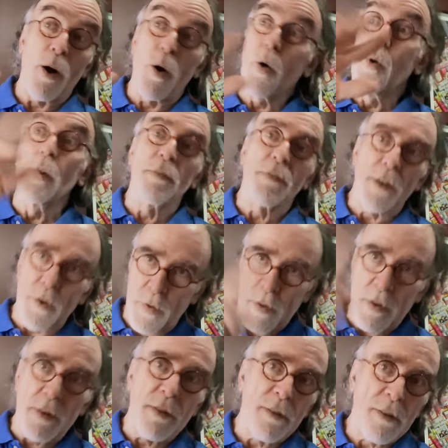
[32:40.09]
All of
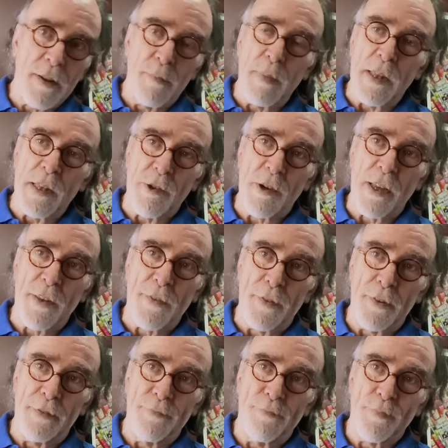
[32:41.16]
those can be
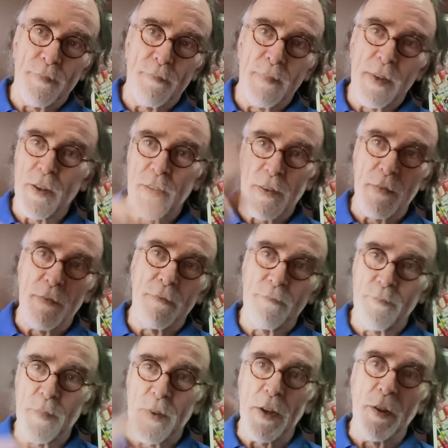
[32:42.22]
stressful because of
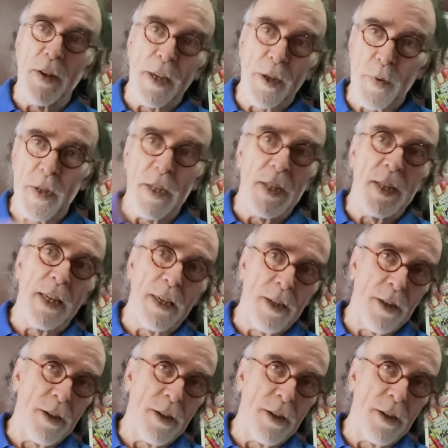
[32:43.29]
you know liquidity.